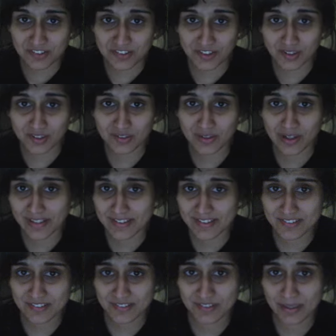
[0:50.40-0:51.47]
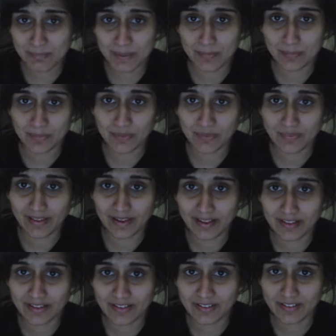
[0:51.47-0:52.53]
So I just don't get people
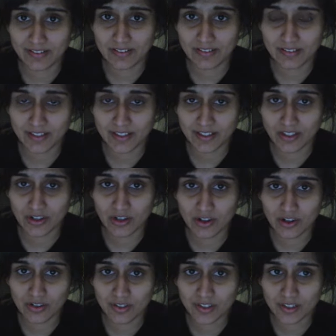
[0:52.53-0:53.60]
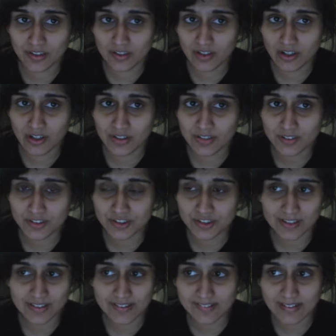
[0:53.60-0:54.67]
that, like, all year long they're
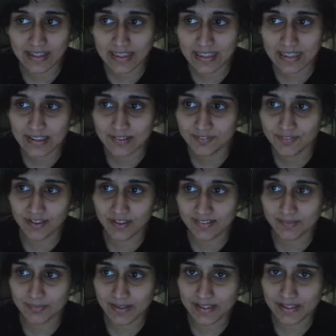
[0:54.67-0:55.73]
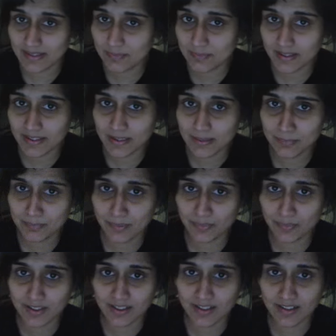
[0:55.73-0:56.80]
trying to save and not spend any money, but
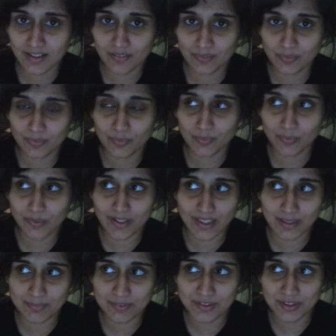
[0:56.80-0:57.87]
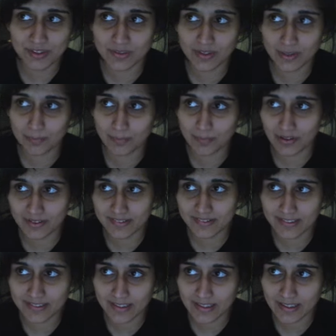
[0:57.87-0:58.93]
when it comes to like
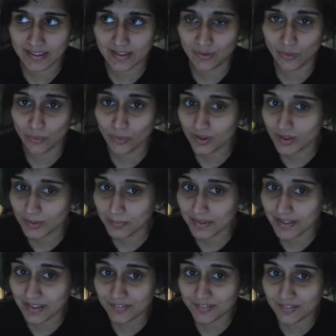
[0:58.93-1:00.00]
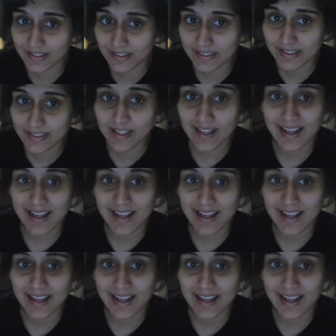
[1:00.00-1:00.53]
Boxing Day or Black Friday,